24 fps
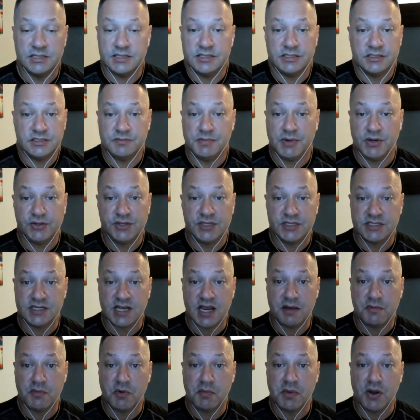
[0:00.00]
is about the
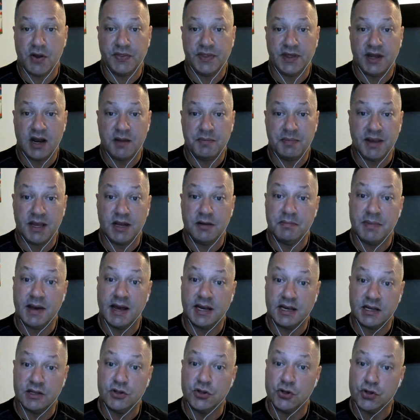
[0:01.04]
same amount that I paid
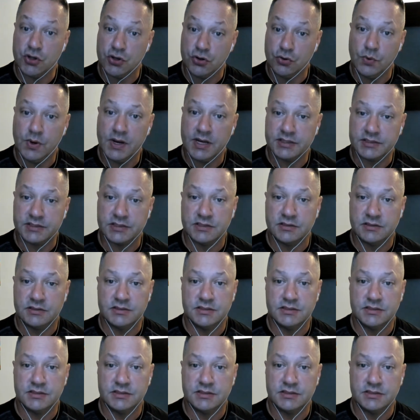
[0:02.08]
back in the U.S.